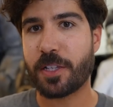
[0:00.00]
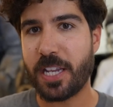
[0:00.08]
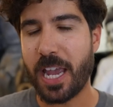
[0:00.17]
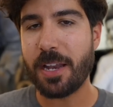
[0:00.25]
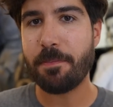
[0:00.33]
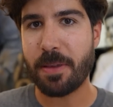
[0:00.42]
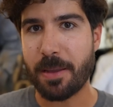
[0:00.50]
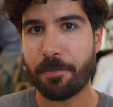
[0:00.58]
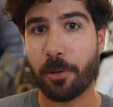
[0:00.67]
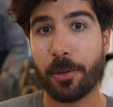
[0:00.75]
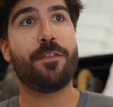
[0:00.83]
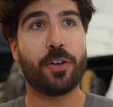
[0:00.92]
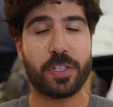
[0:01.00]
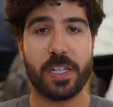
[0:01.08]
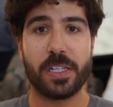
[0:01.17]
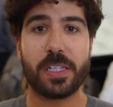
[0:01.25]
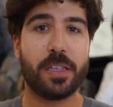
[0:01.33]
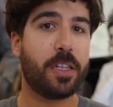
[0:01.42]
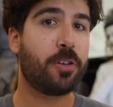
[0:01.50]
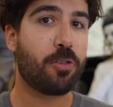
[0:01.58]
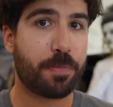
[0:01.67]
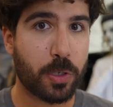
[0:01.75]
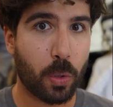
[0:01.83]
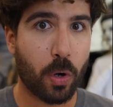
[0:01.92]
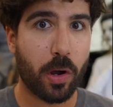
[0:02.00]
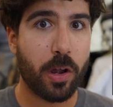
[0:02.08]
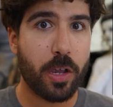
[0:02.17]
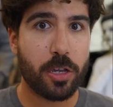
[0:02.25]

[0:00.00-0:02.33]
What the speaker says: 10 people versus the group tour,